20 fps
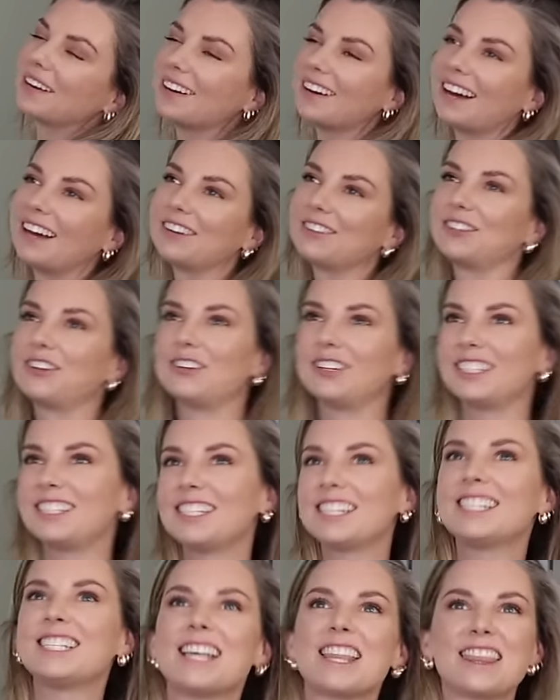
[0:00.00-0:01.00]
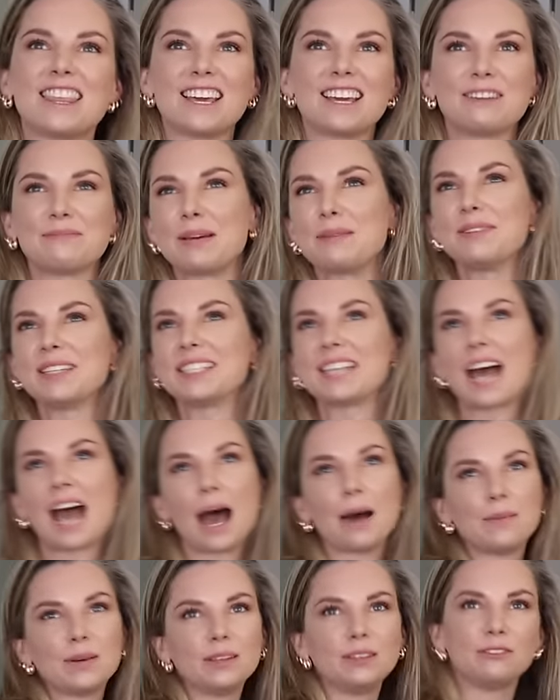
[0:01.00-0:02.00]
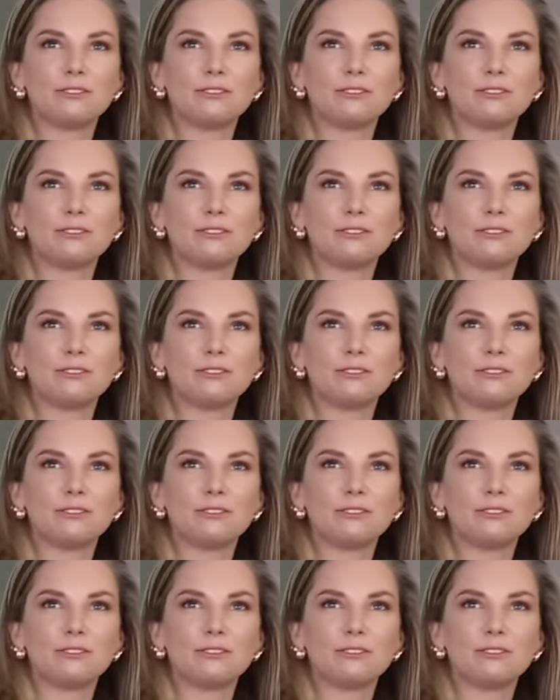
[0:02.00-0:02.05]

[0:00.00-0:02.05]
I don't know. It's just a thing. Maybe it's a habit.